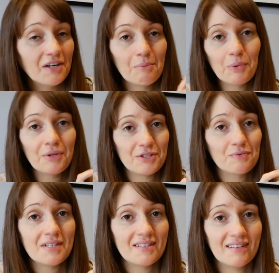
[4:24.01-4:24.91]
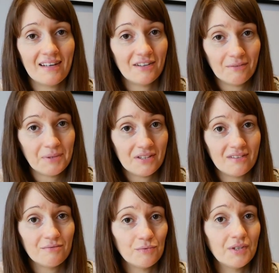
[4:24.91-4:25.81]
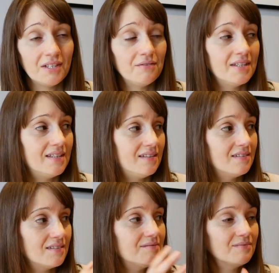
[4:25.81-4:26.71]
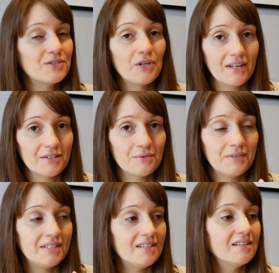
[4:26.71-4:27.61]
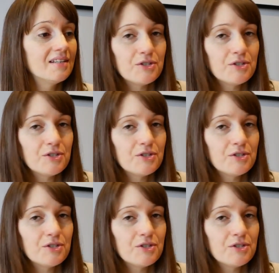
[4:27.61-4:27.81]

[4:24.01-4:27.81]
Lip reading: I bought this recently and I've been really, really dying to read it.